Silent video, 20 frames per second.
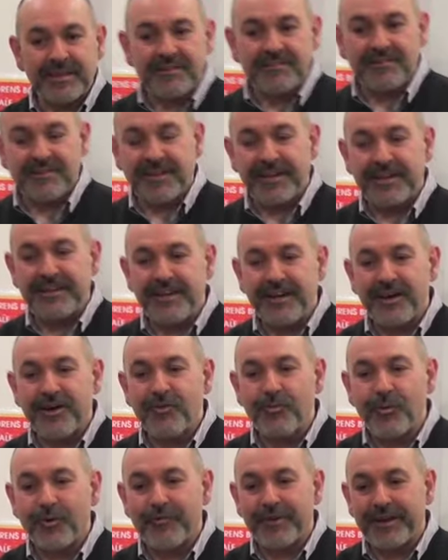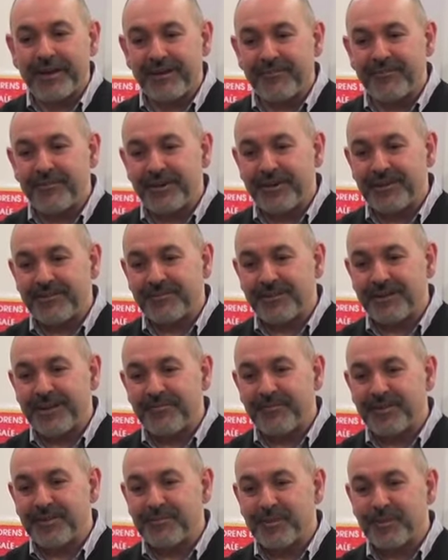So they know what recovery is.
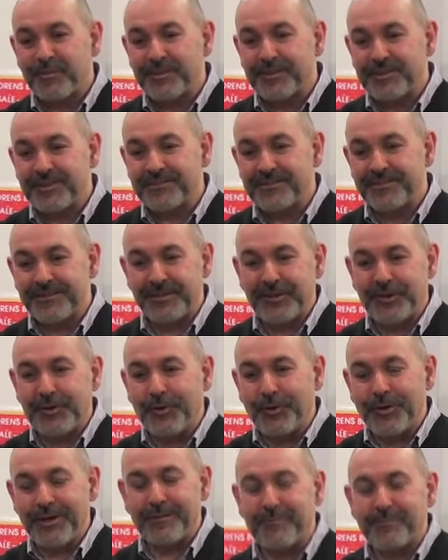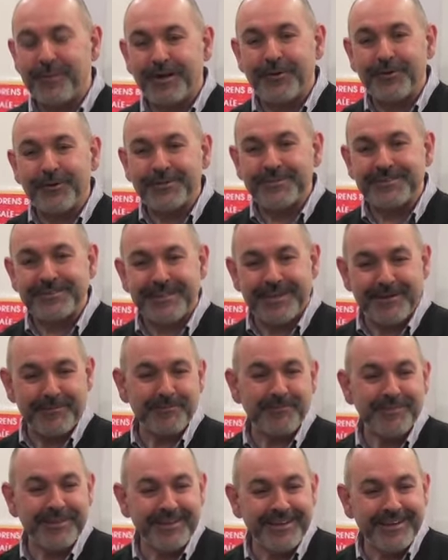Recovery is probably just an annoying bloke to
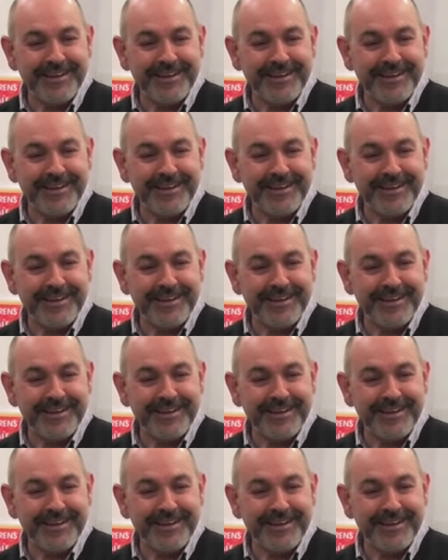them.